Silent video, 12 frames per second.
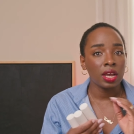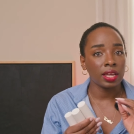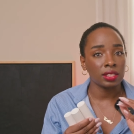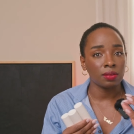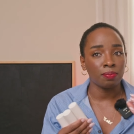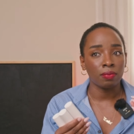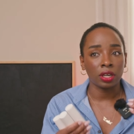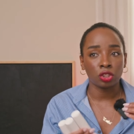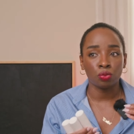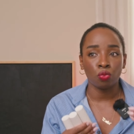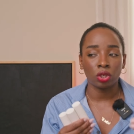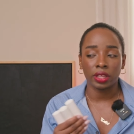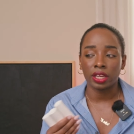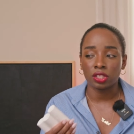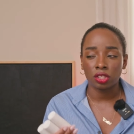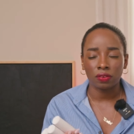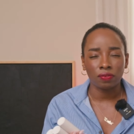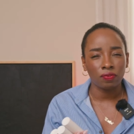it's much more
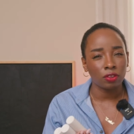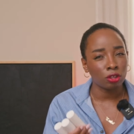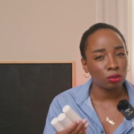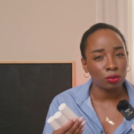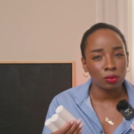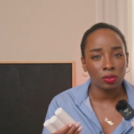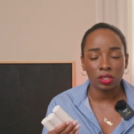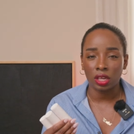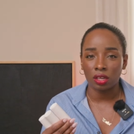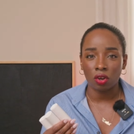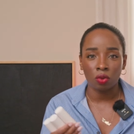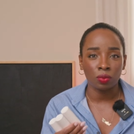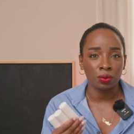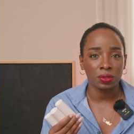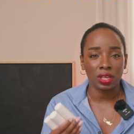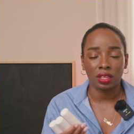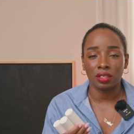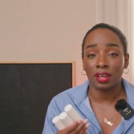like diffused and
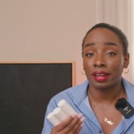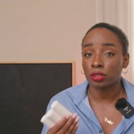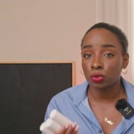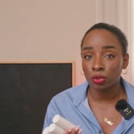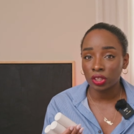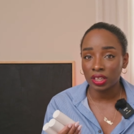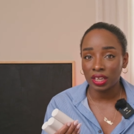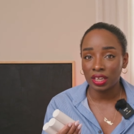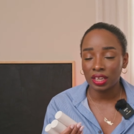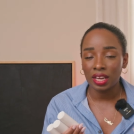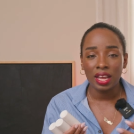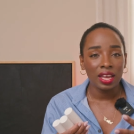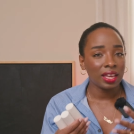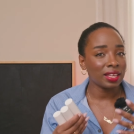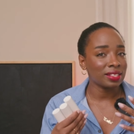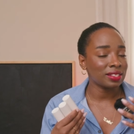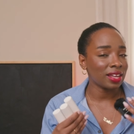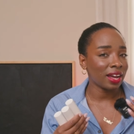almost like natural looking,
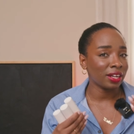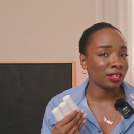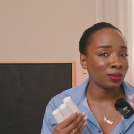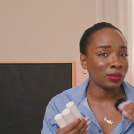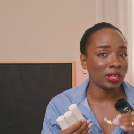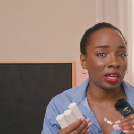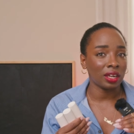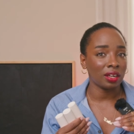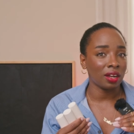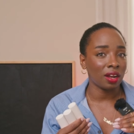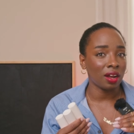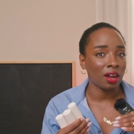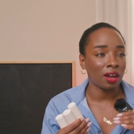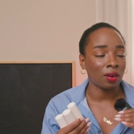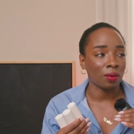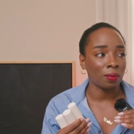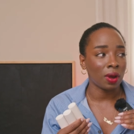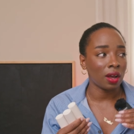is that you get
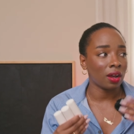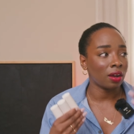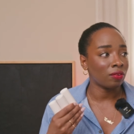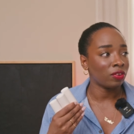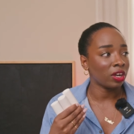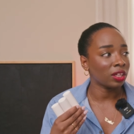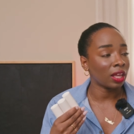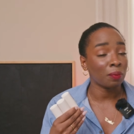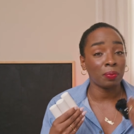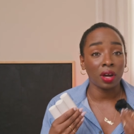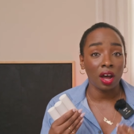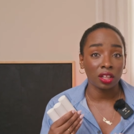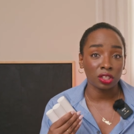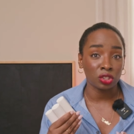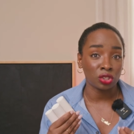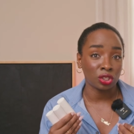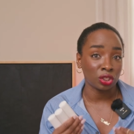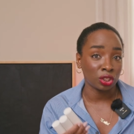a very like
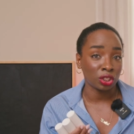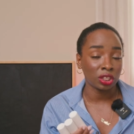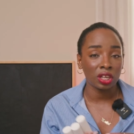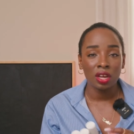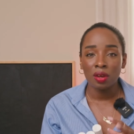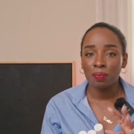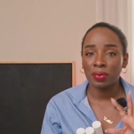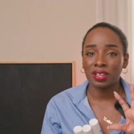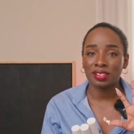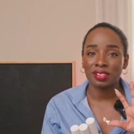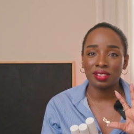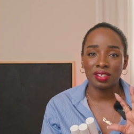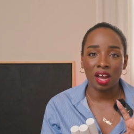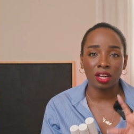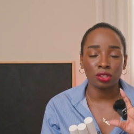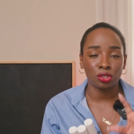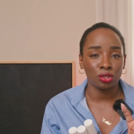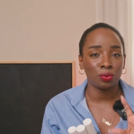polished look, but it's
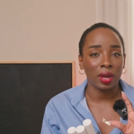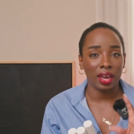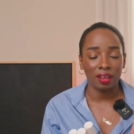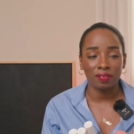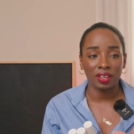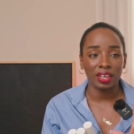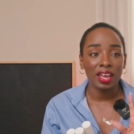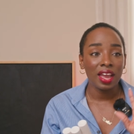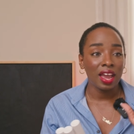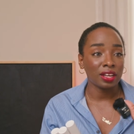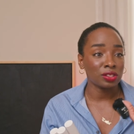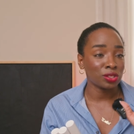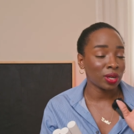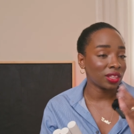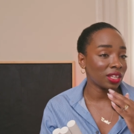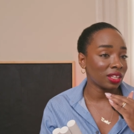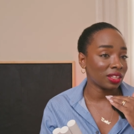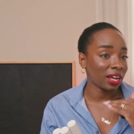not too heavy. And so I
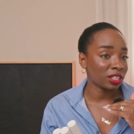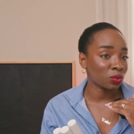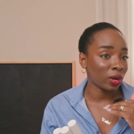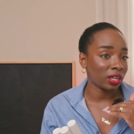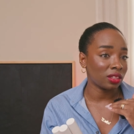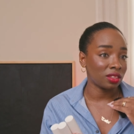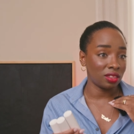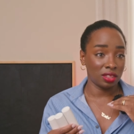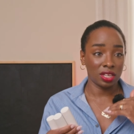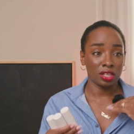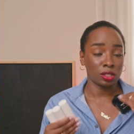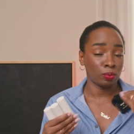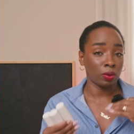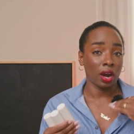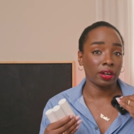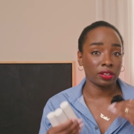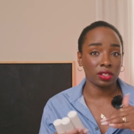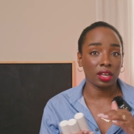think that's why these
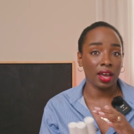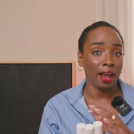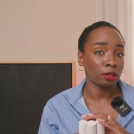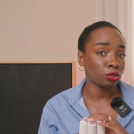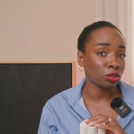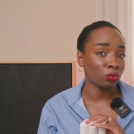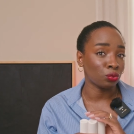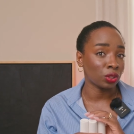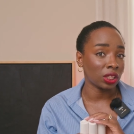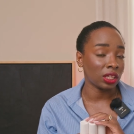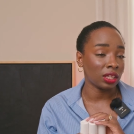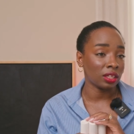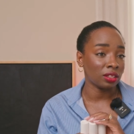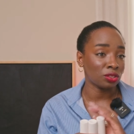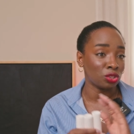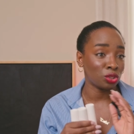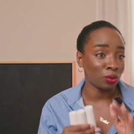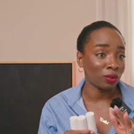products like actually really
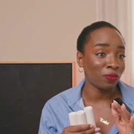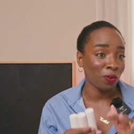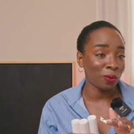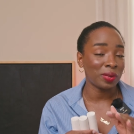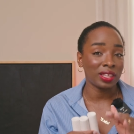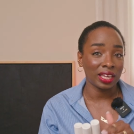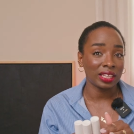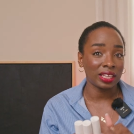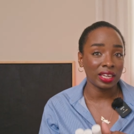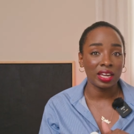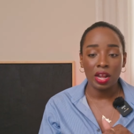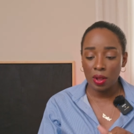do it for me lately,